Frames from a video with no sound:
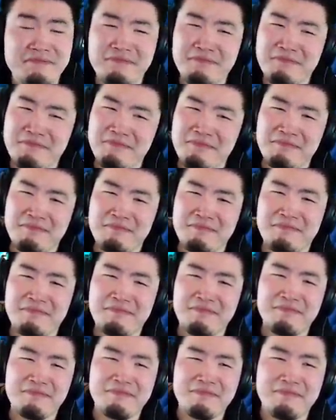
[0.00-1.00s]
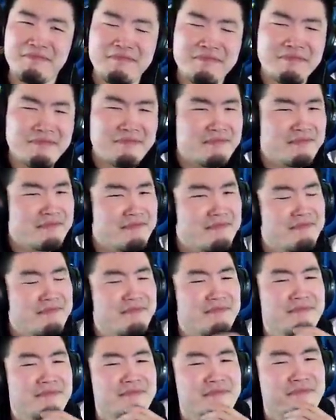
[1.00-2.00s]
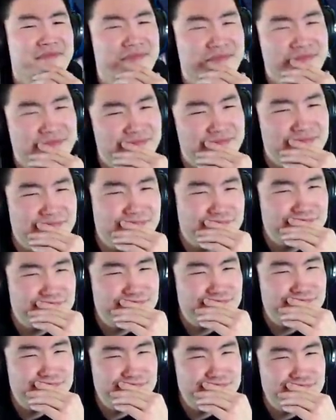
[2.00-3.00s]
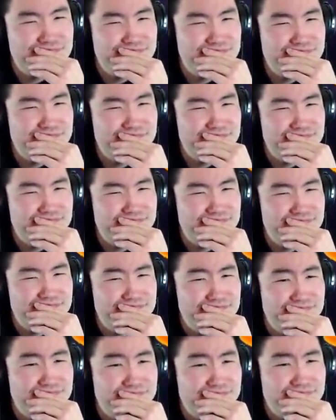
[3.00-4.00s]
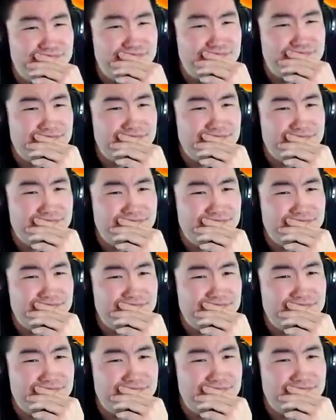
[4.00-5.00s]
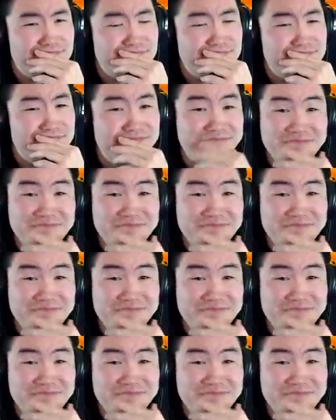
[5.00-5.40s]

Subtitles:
[no speech]